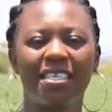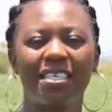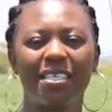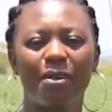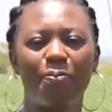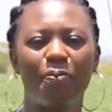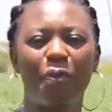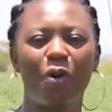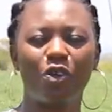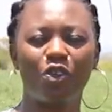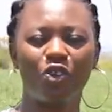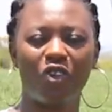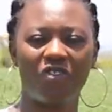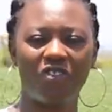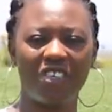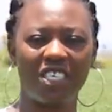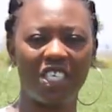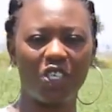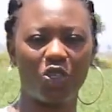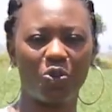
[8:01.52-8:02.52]
in support of
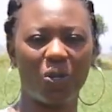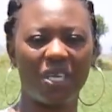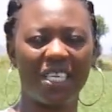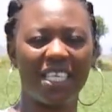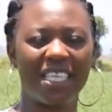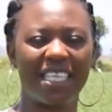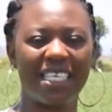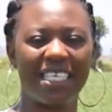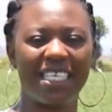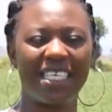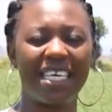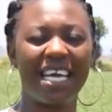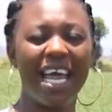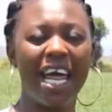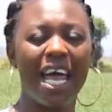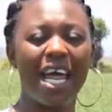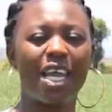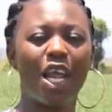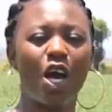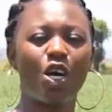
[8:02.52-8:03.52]
Vision 2030.
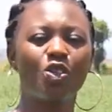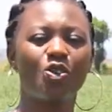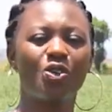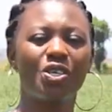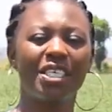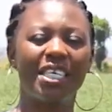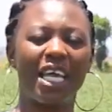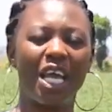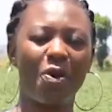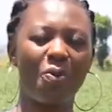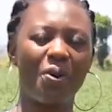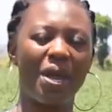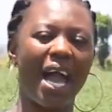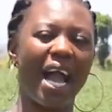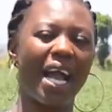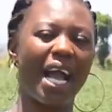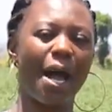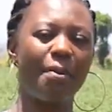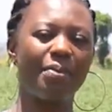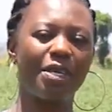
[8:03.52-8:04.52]
Now, today we
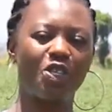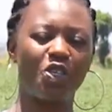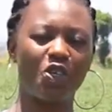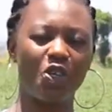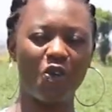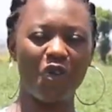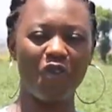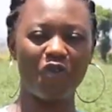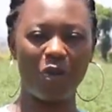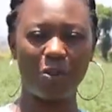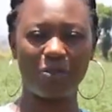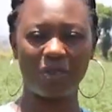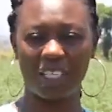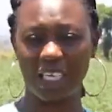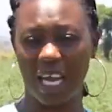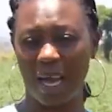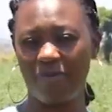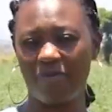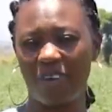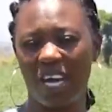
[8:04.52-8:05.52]
are coming to you from
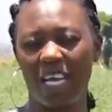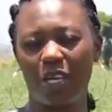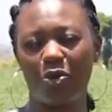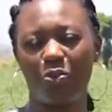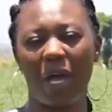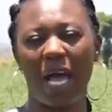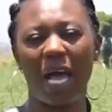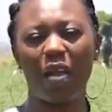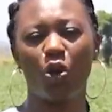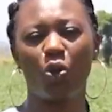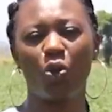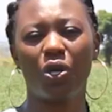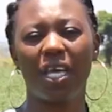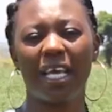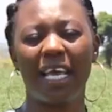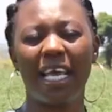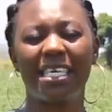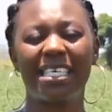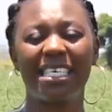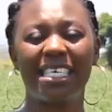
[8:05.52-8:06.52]
Shamba, and we are
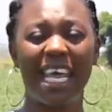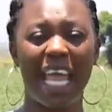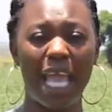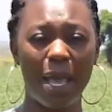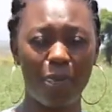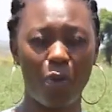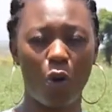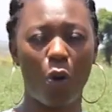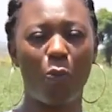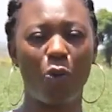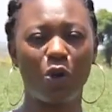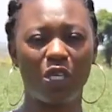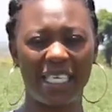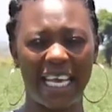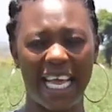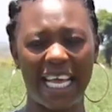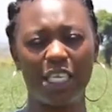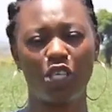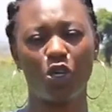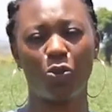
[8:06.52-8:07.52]
looking at table
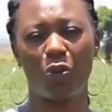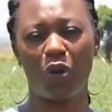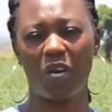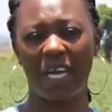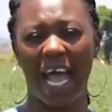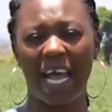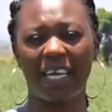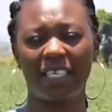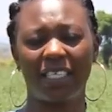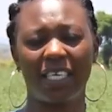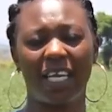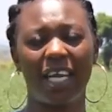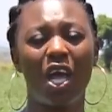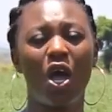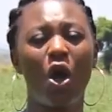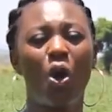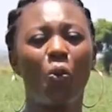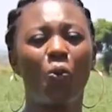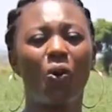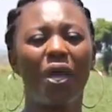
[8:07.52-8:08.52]
potato production.
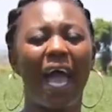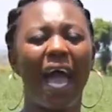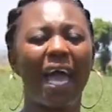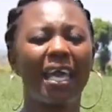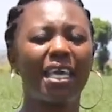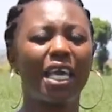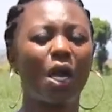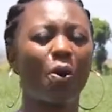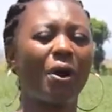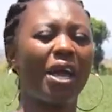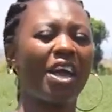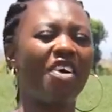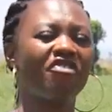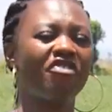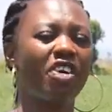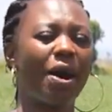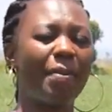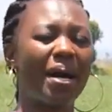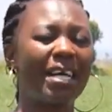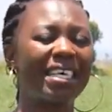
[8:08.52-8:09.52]
We are here where a
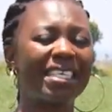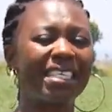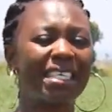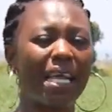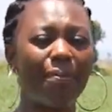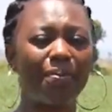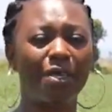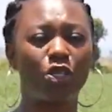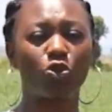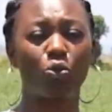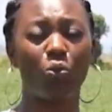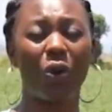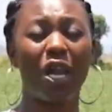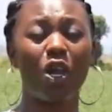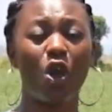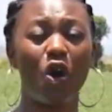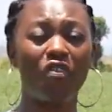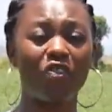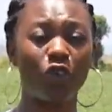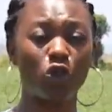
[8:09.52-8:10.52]
farmer established
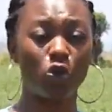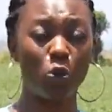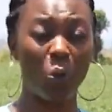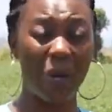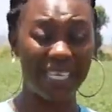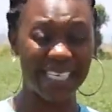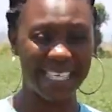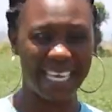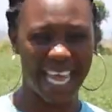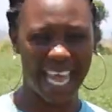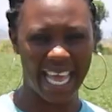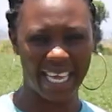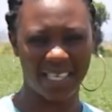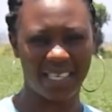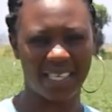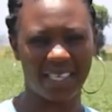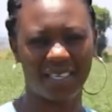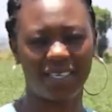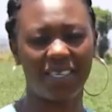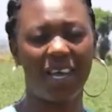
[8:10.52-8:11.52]
well over 20
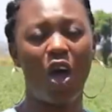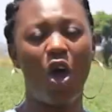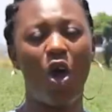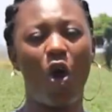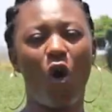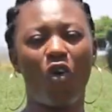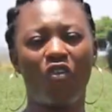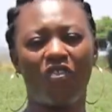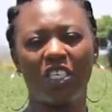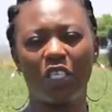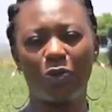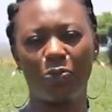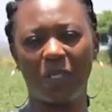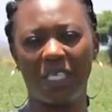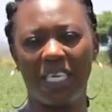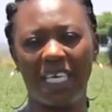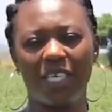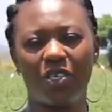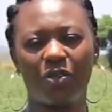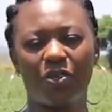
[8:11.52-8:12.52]
hectares of his
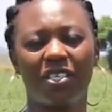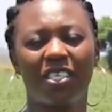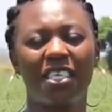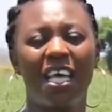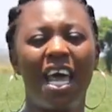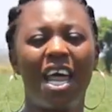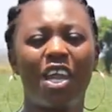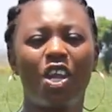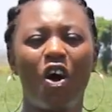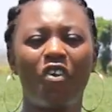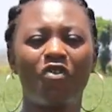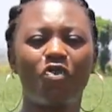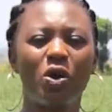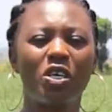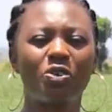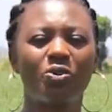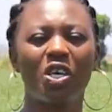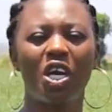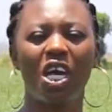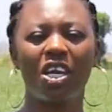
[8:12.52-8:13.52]
potatoes. Now,
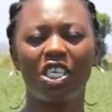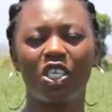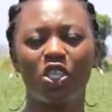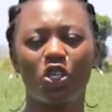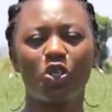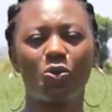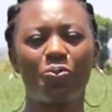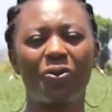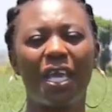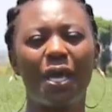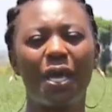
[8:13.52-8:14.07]
viewers, we encourage you to